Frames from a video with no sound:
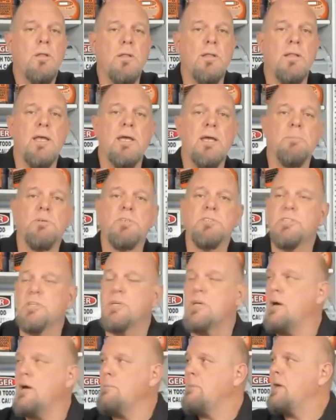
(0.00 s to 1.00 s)
the labels
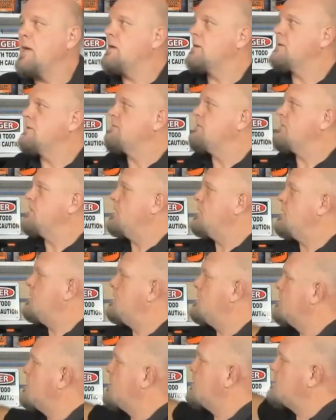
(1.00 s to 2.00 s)
that come out of
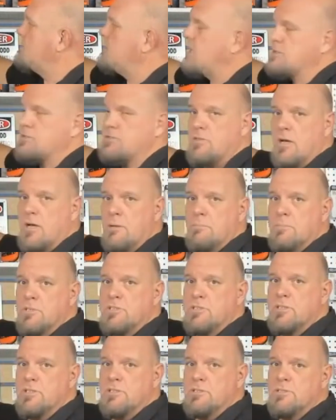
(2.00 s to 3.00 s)
the desktop
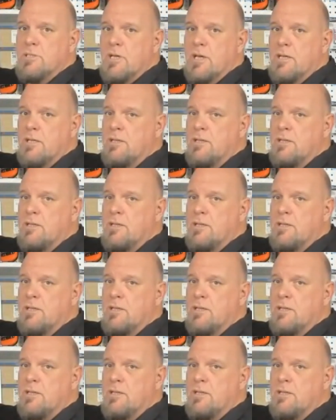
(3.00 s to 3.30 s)
machines like